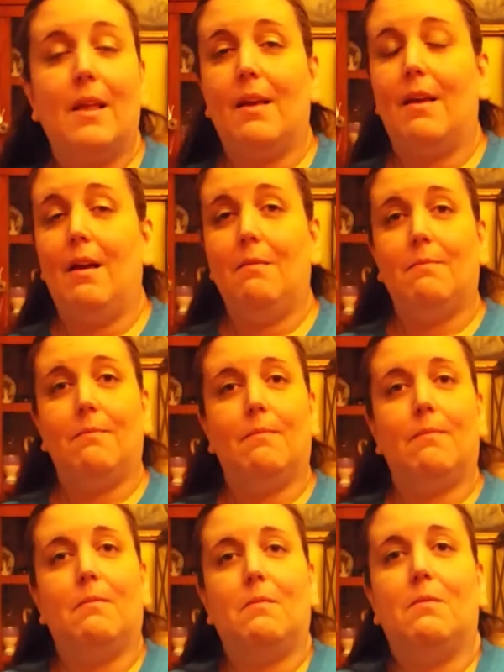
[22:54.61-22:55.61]
Yeah,
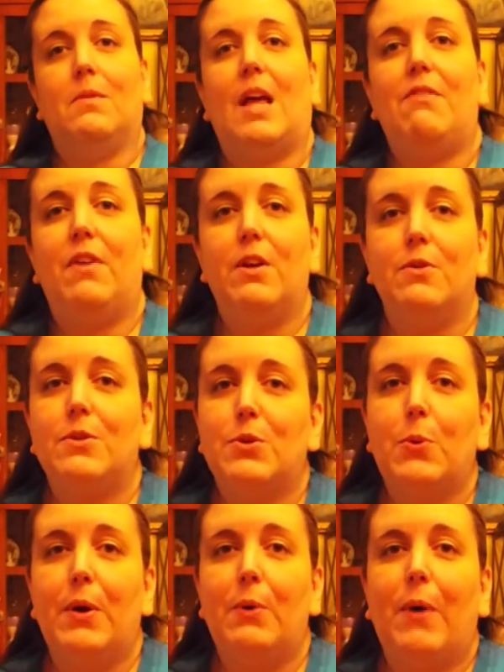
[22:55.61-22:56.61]
life here is
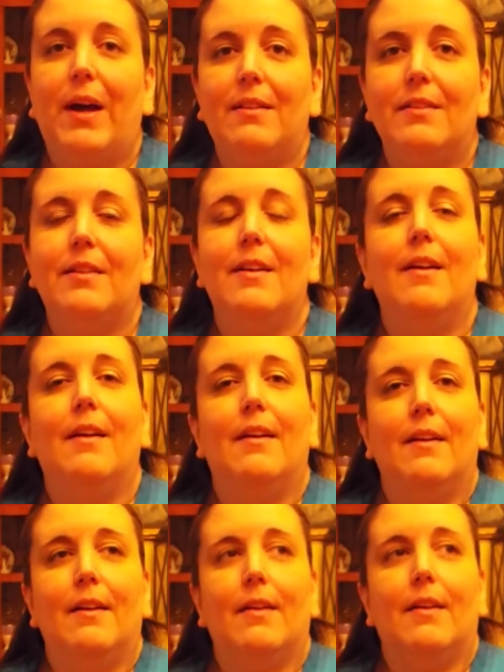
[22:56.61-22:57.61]
going well.
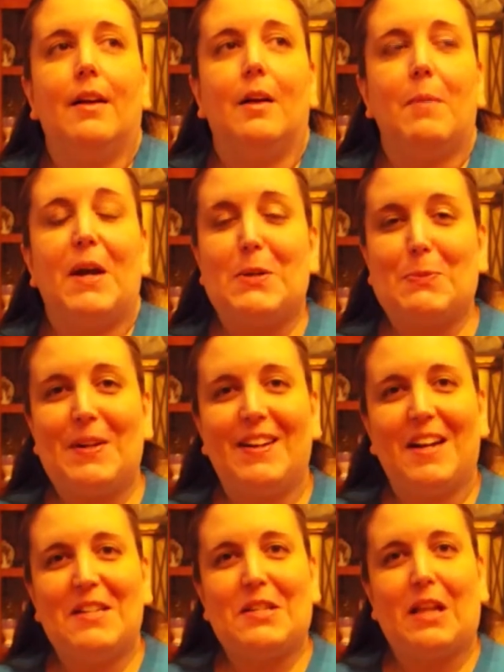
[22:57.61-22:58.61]
My husband and I
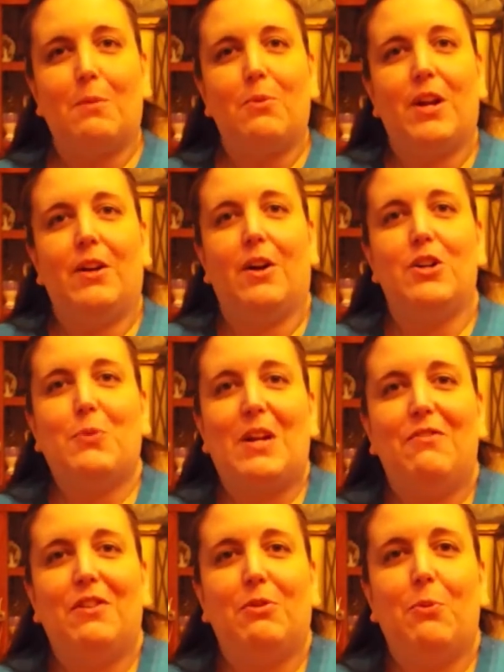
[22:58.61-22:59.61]
celebrated our
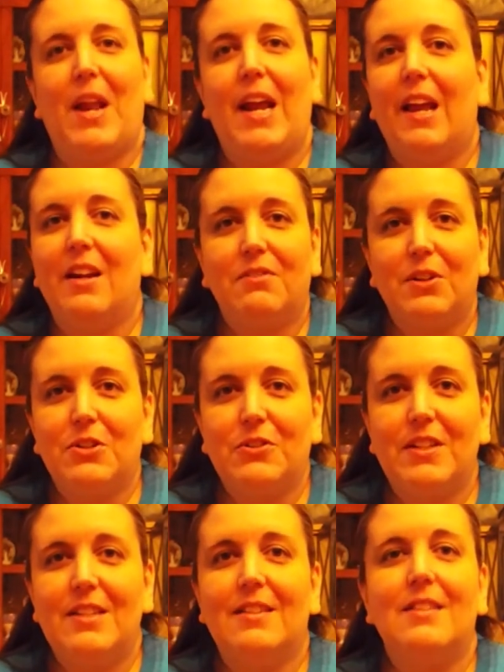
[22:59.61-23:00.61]
25th wedding anniversary
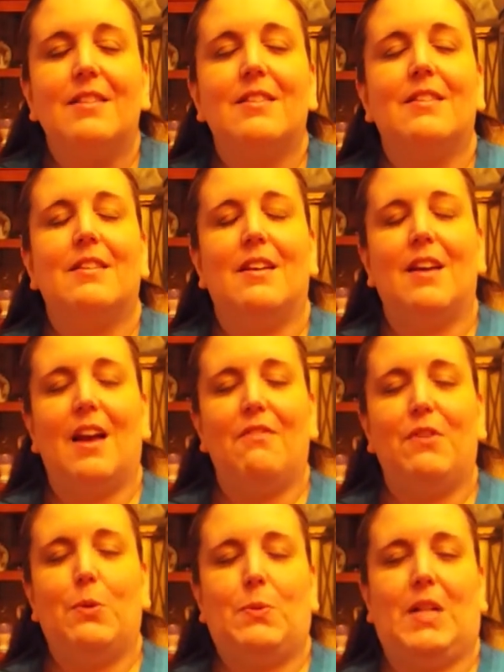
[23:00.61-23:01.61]
since I
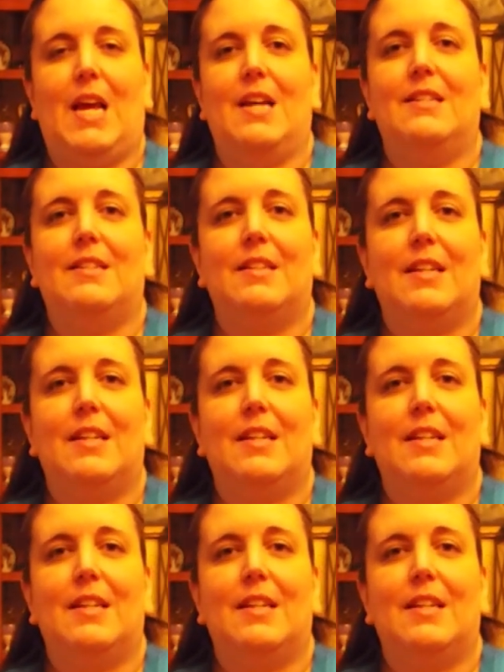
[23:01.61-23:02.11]
filmed last.